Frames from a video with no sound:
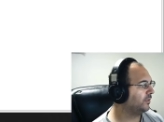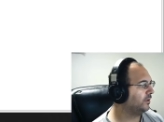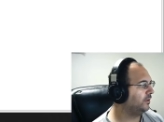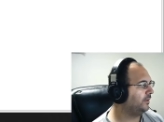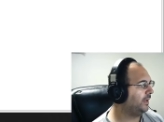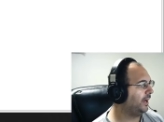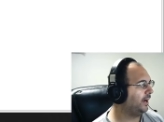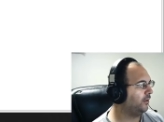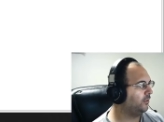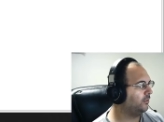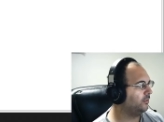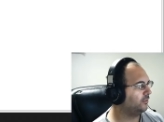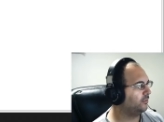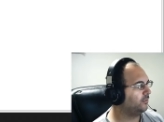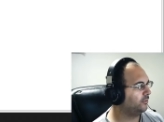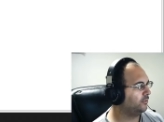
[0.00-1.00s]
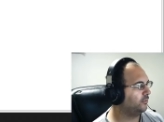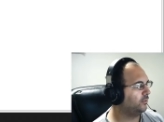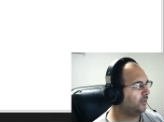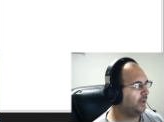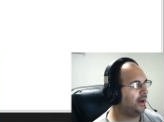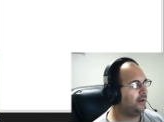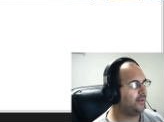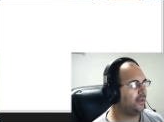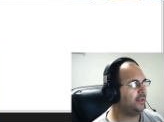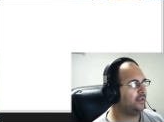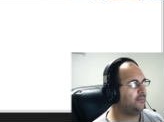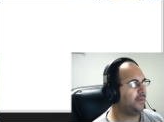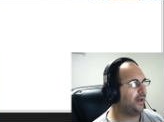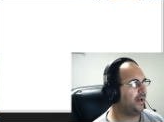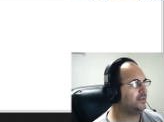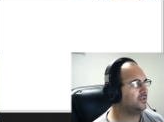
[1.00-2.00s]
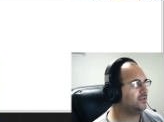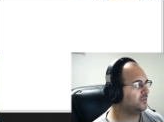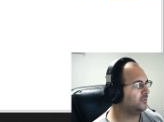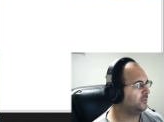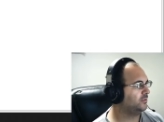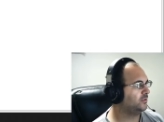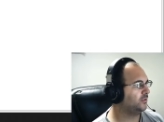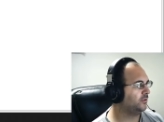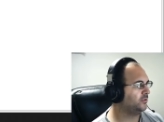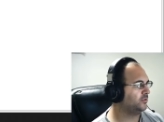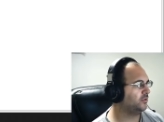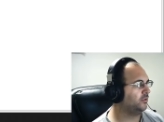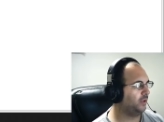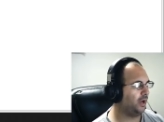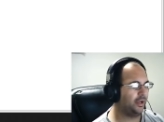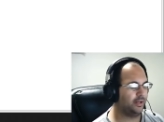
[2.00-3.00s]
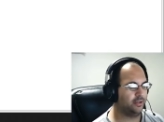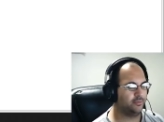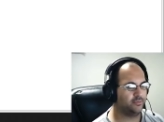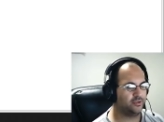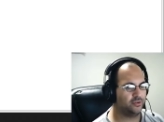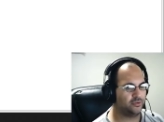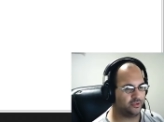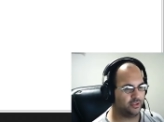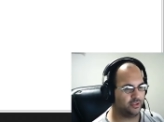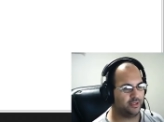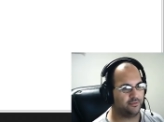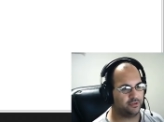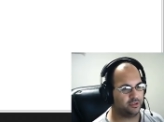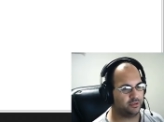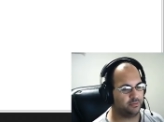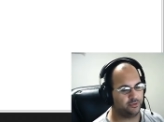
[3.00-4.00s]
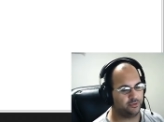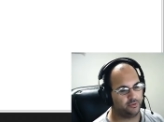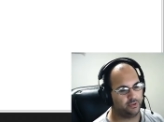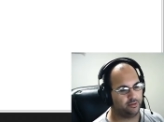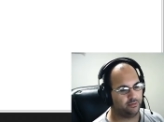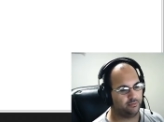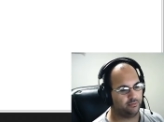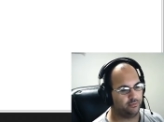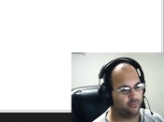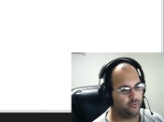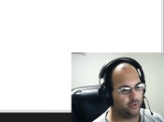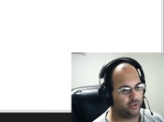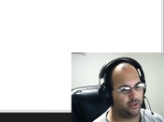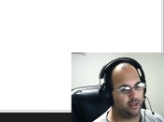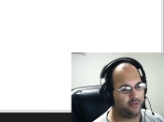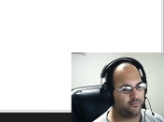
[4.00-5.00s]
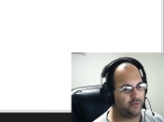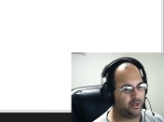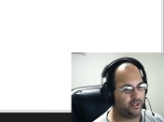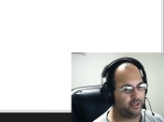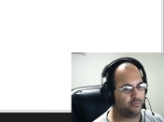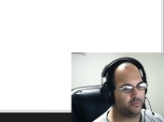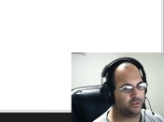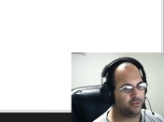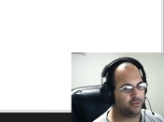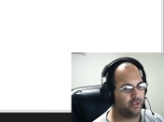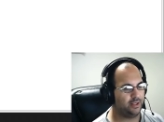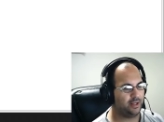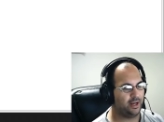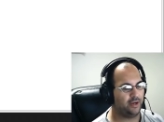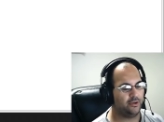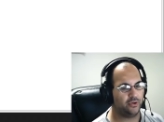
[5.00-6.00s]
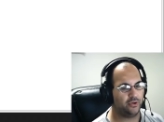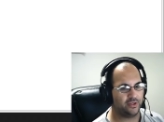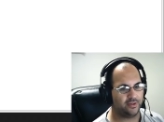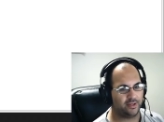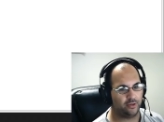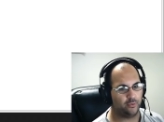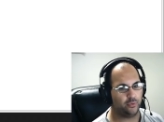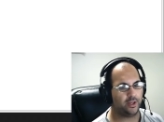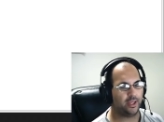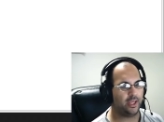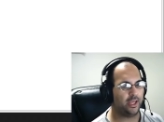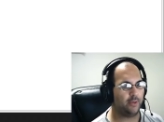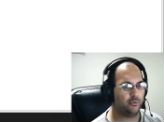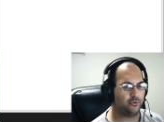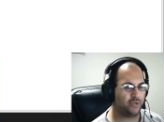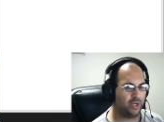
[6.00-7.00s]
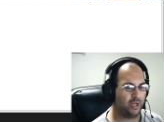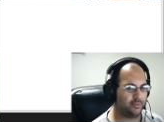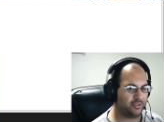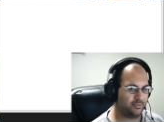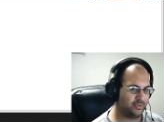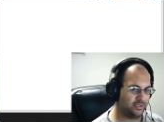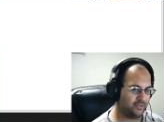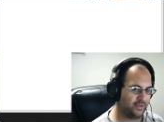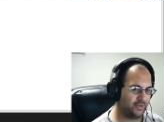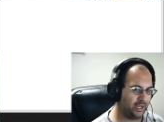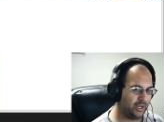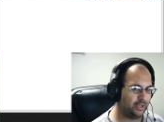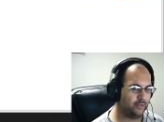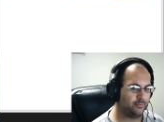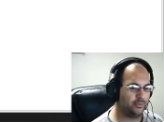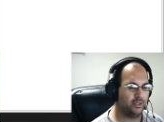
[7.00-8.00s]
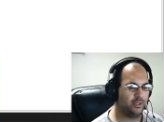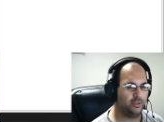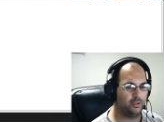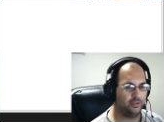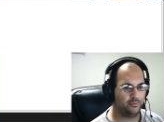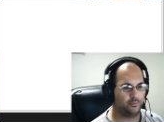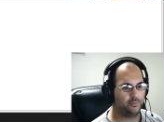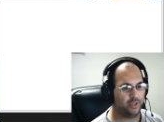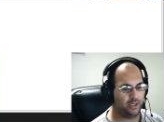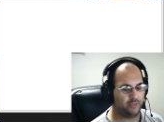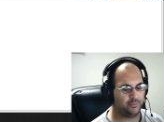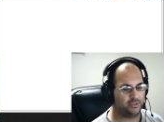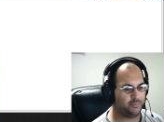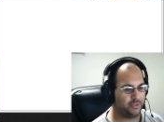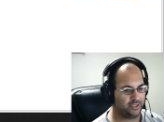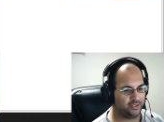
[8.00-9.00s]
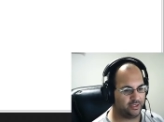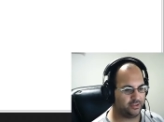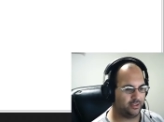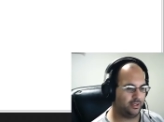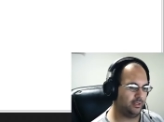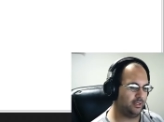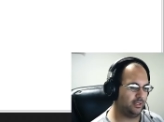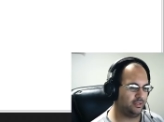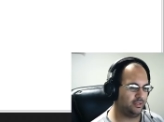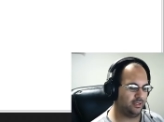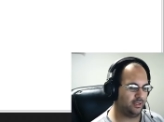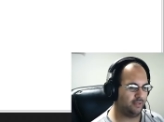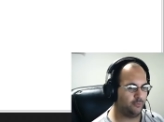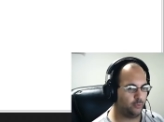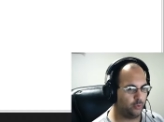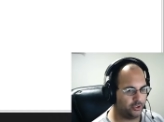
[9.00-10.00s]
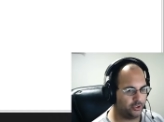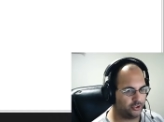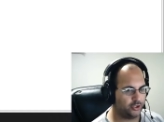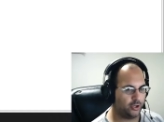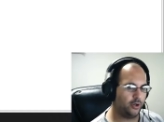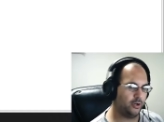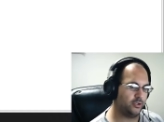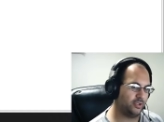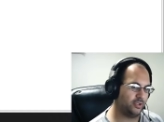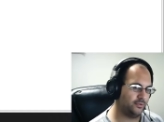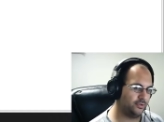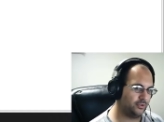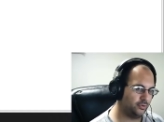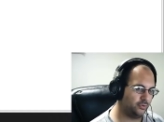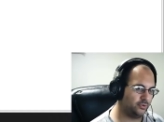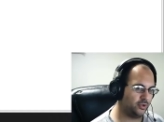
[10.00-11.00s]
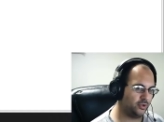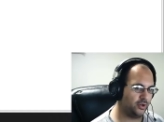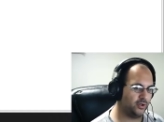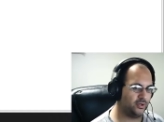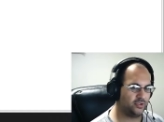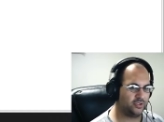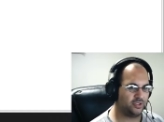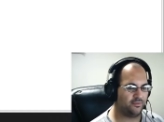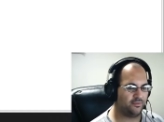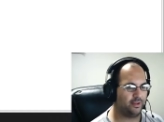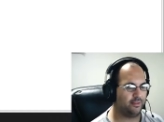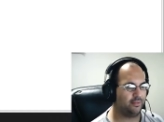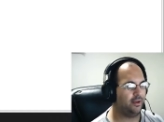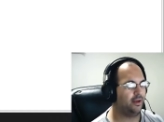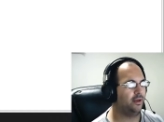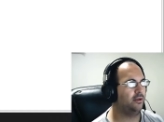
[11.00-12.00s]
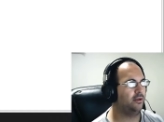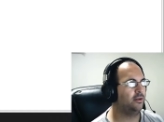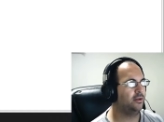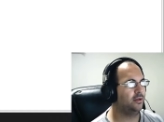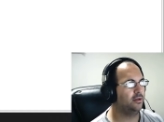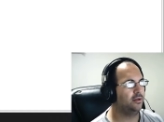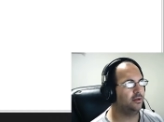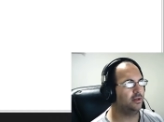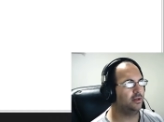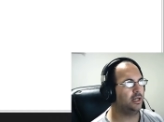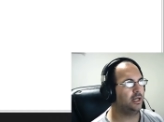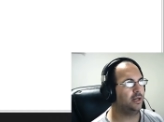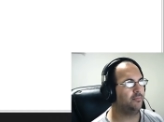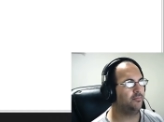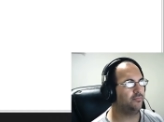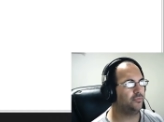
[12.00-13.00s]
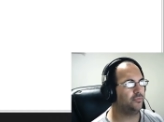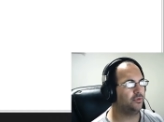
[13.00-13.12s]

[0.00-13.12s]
now, how that impacts so those are the items those are the differences between what kind of items and, and how you can tell what camp will drop a specific item um, it's because uh, it's a level one charge level two charge stuff like that um,